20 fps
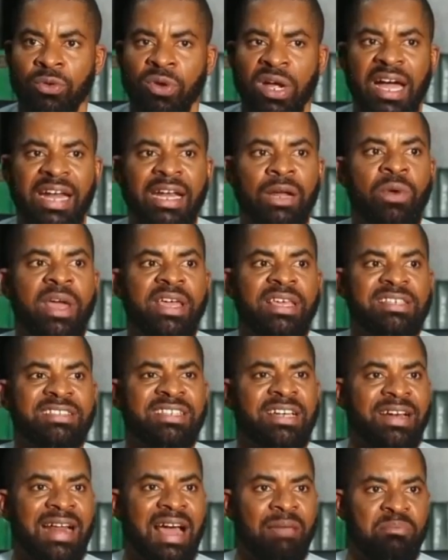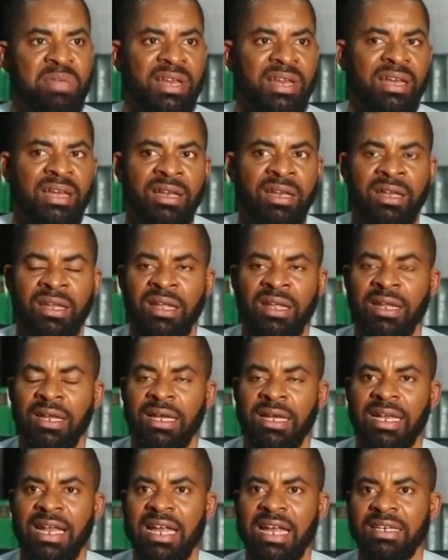Look at the way he's grabbing
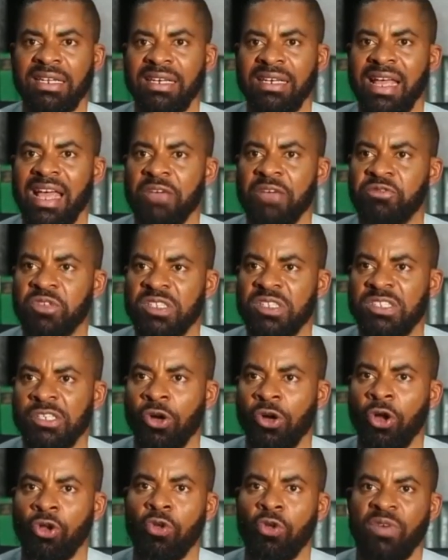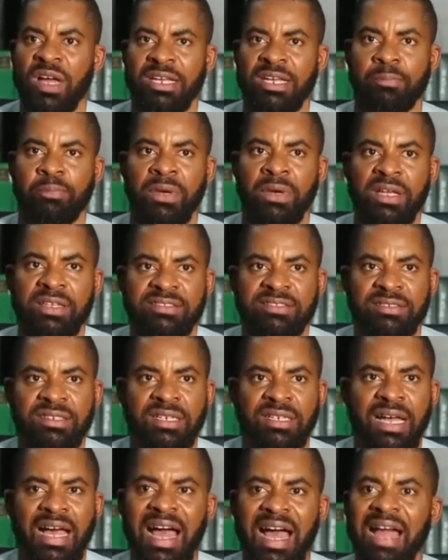land in the FCT all over the place
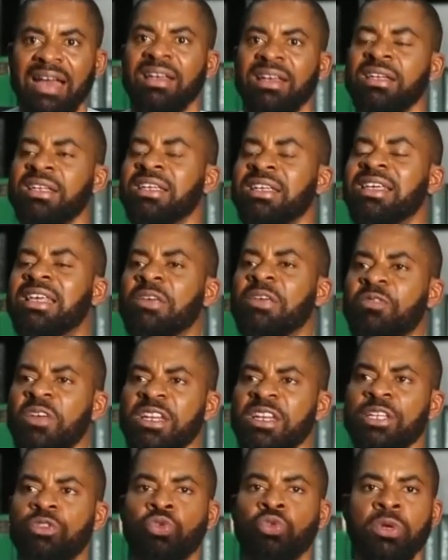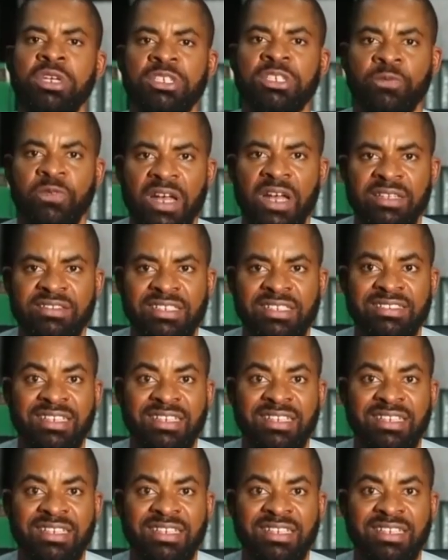and giving it to his friends.